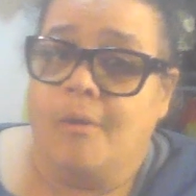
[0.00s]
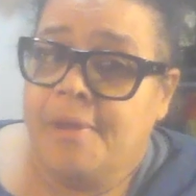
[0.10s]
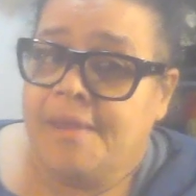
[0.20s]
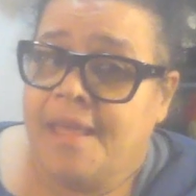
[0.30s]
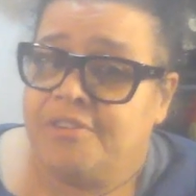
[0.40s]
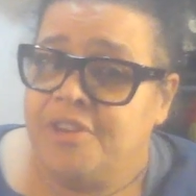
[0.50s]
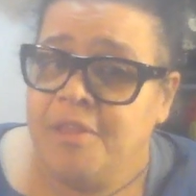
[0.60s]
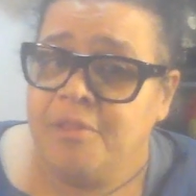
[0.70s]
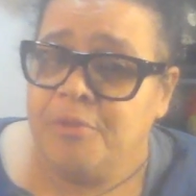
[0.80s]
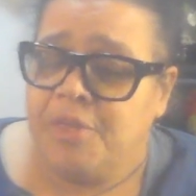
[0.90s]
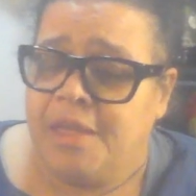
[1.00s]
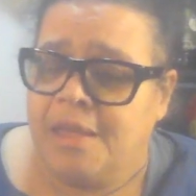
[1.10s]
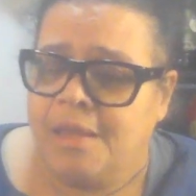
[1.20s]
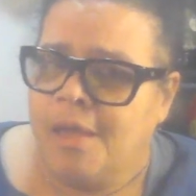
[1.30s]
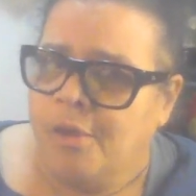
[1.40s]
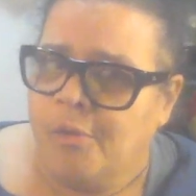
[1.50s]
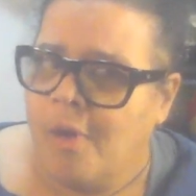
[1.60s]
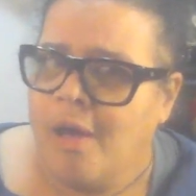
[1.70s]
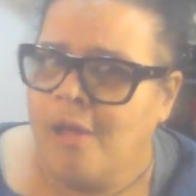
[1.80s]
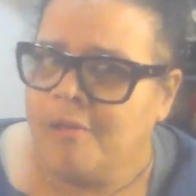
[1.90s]
Oh, and that's another thing.
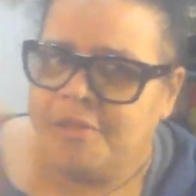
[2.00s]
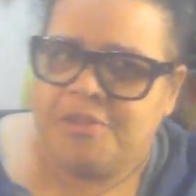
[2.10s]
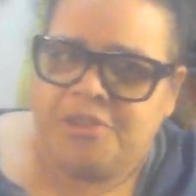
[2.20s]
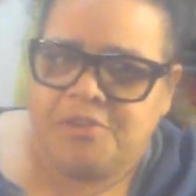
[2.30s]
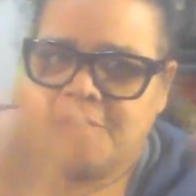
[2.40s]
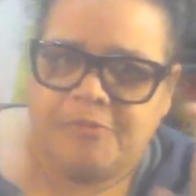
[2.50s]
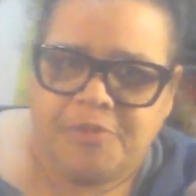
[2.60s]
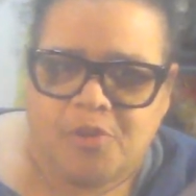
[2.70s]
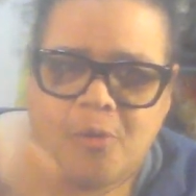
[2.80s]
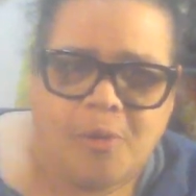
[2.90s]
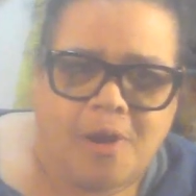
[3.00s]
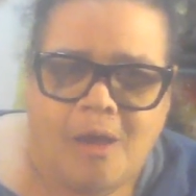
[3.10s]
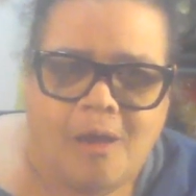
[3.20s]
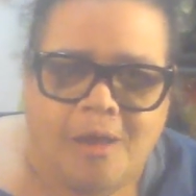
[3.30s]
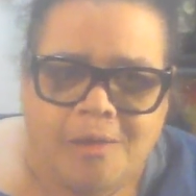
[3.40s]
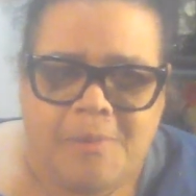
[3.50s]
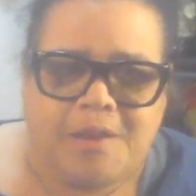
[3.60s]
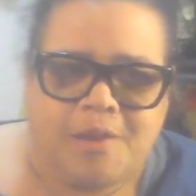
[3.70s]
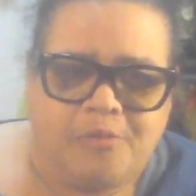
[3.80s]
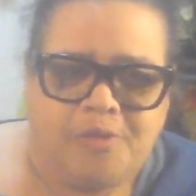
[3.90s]
While all this stuff is going on,
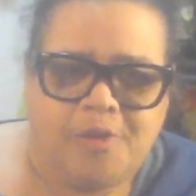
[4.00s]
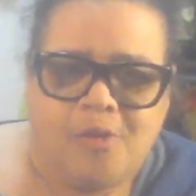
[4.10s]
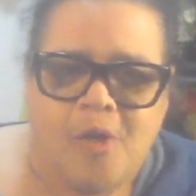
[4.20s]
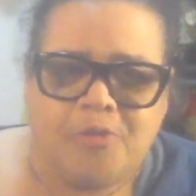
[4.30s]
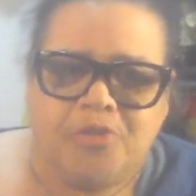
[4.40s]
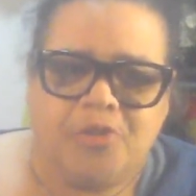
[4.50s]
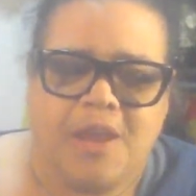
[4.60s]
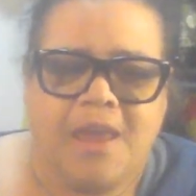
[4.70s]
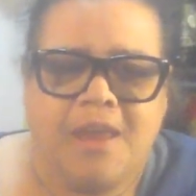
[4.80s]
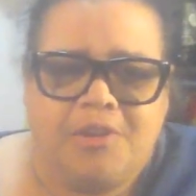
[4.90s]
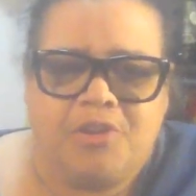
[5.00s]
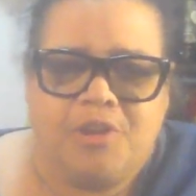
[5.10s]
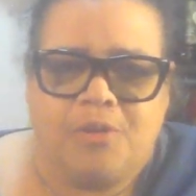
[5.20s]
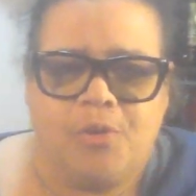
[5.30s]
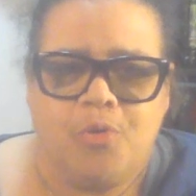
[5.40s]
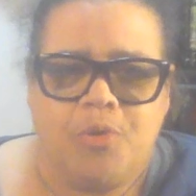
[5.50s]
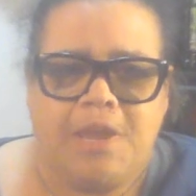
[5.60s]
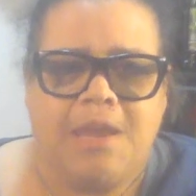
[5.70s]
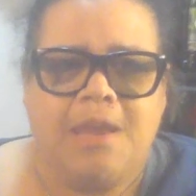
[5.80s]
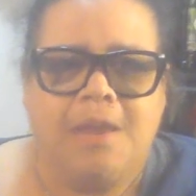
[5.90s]
making you feel all sketch and
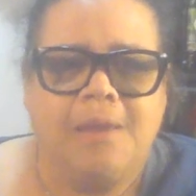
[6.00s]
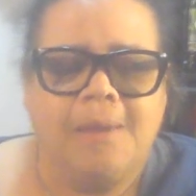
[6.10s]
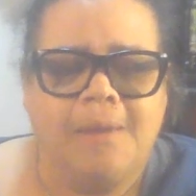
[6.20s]
kooky,